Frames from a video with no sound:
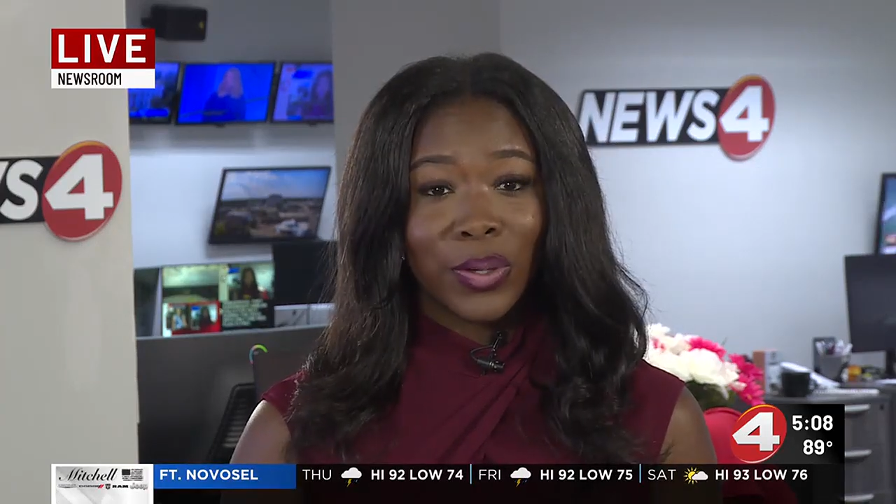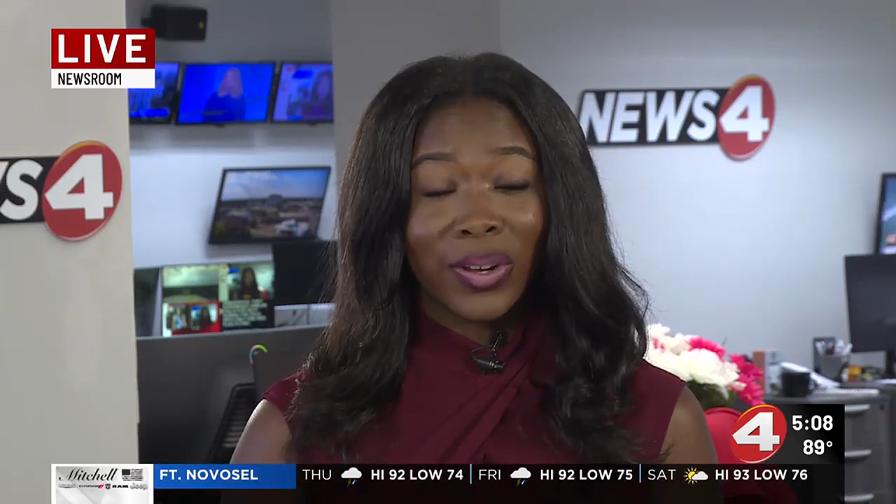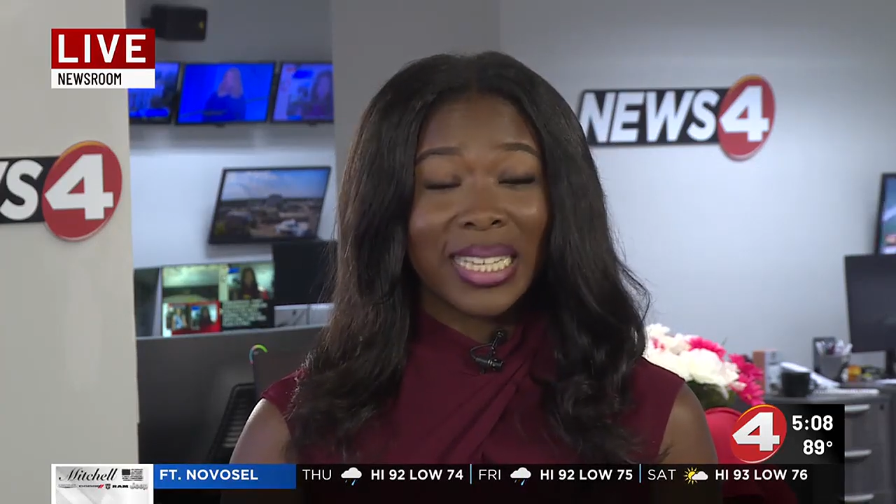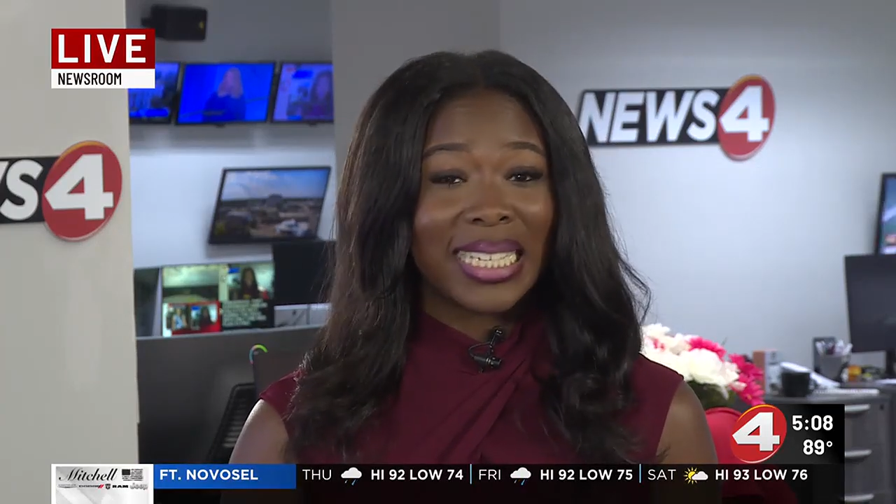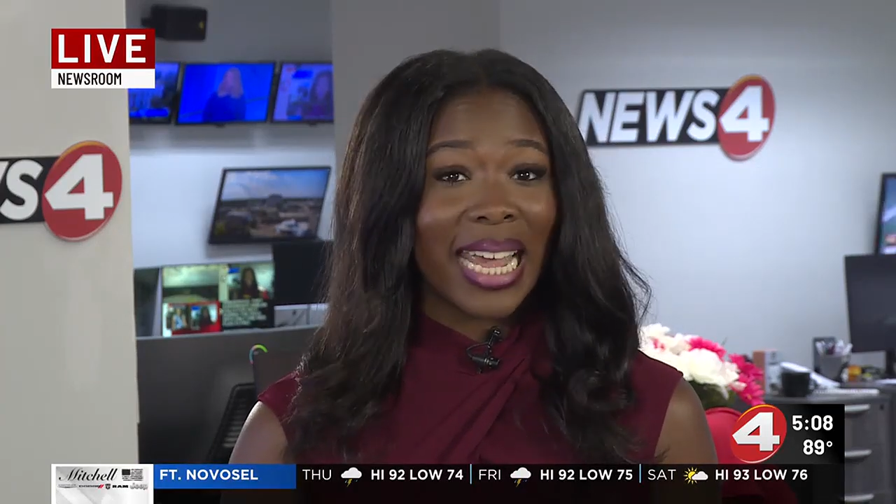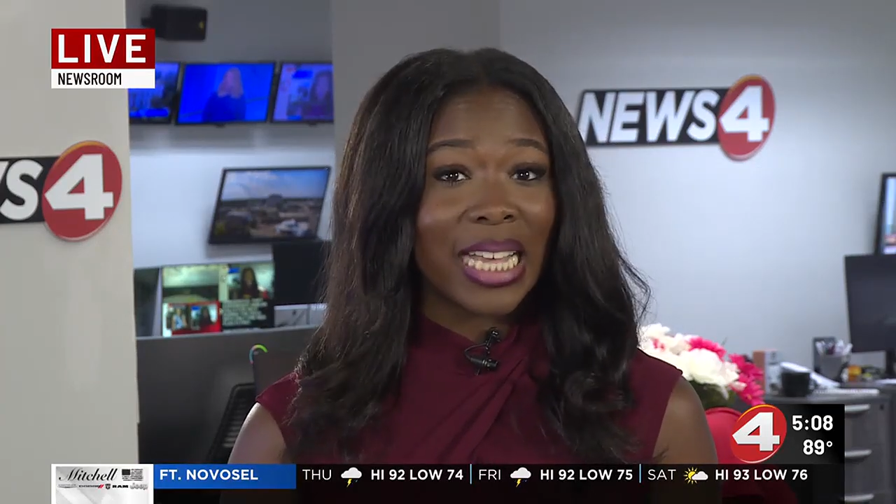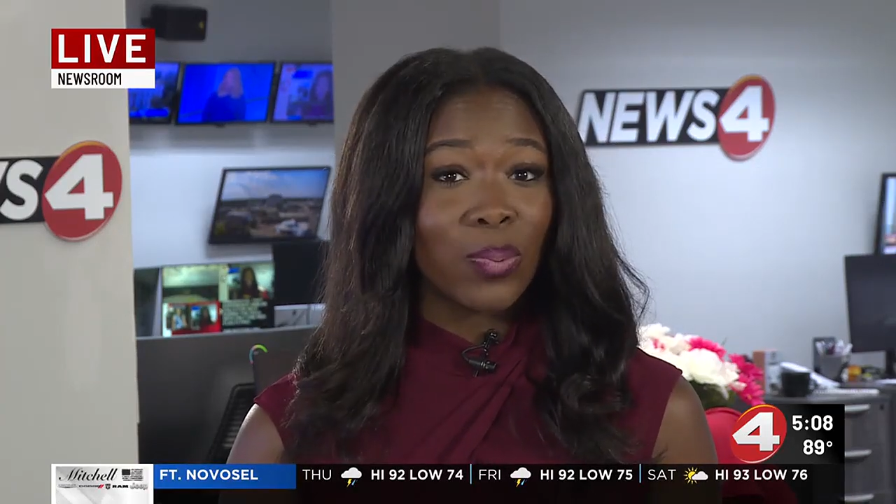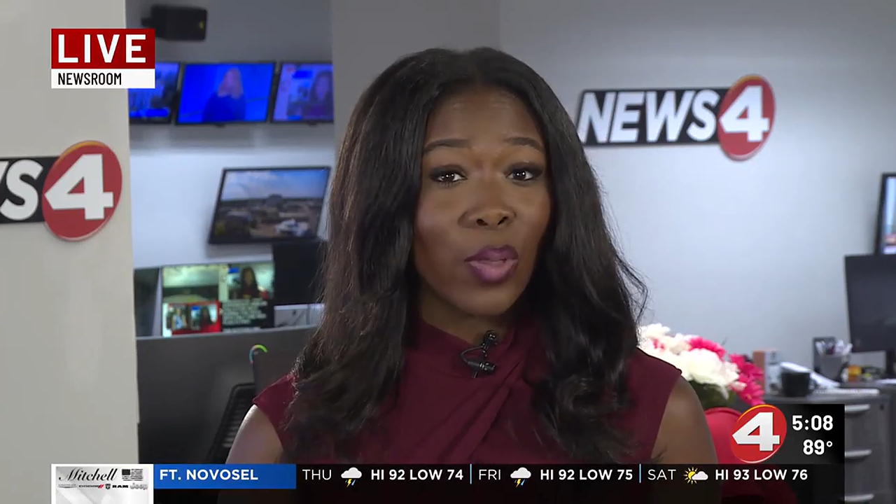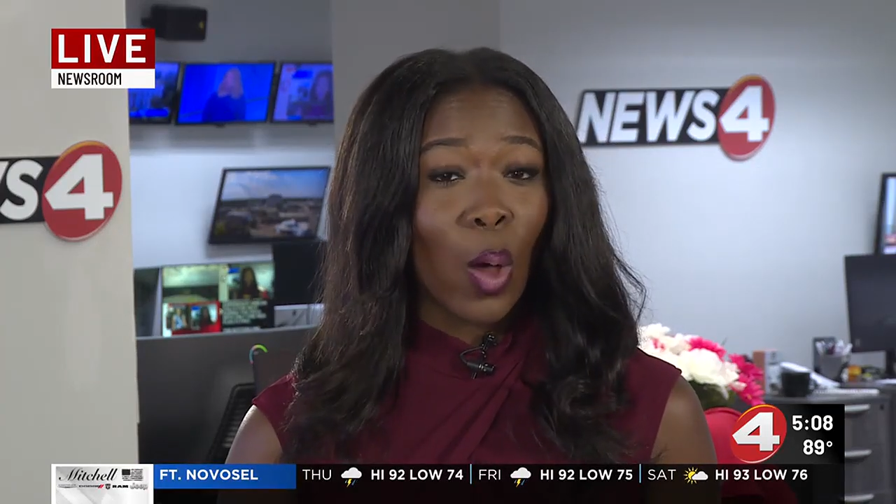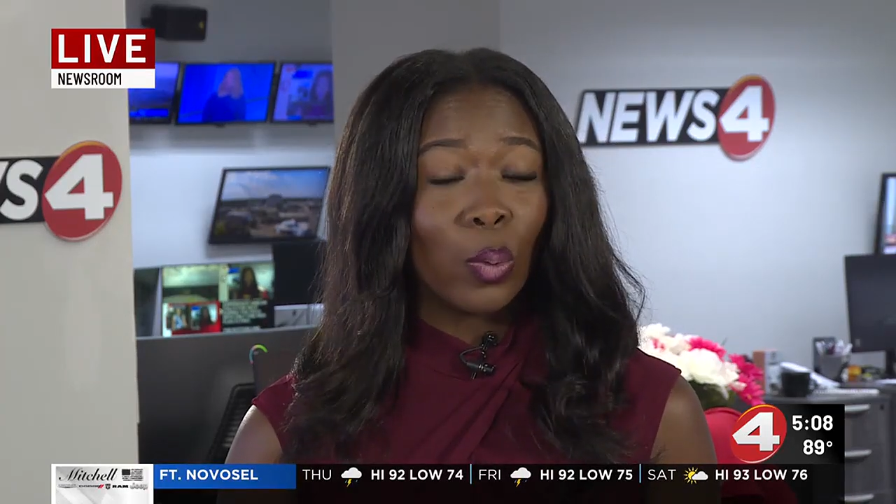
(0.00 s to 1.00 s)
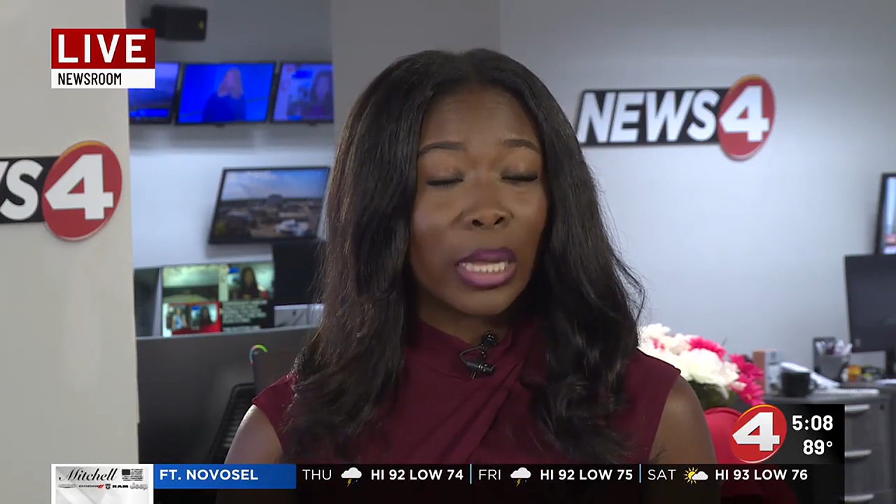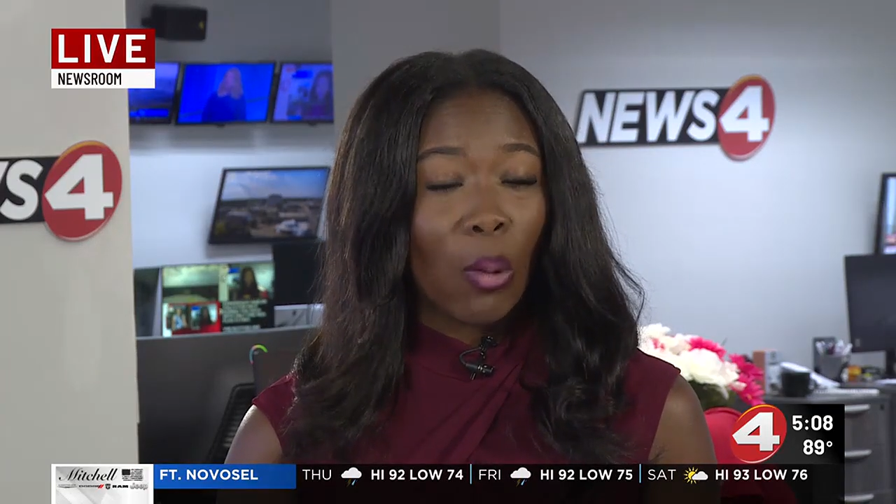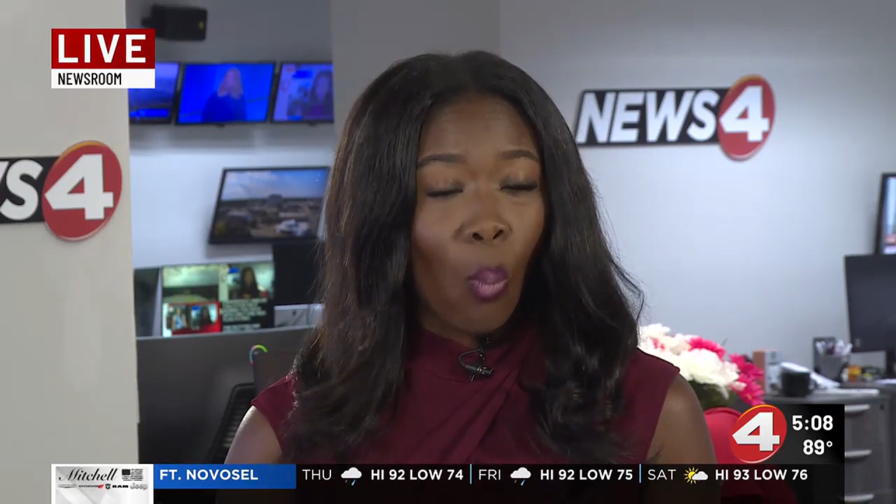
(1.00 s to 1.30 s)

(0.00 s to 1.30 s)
during the days with only